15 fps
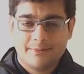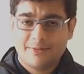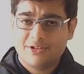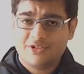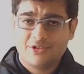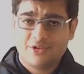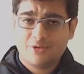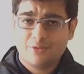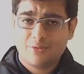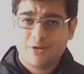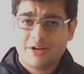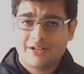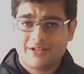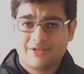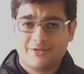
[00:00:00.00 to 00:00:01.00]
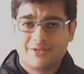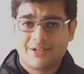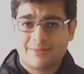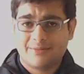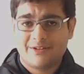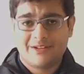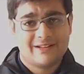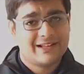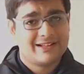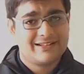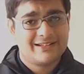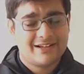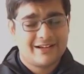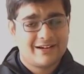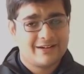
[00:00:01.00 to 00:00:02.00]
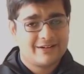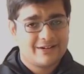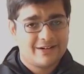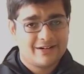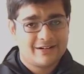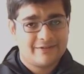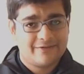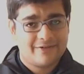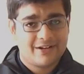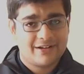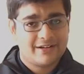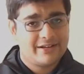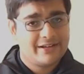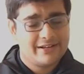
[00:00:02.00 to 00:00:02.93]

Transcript: But you don't want to do something that's not entirely fun